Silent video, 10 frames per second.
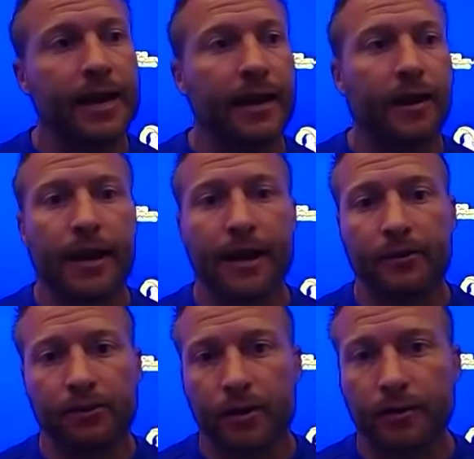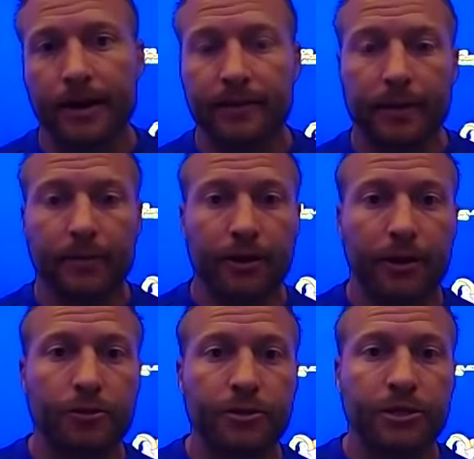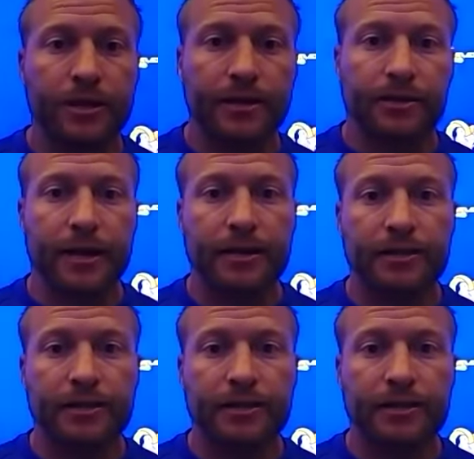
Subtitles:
Gary, and I talked about that with our coaches yesterday.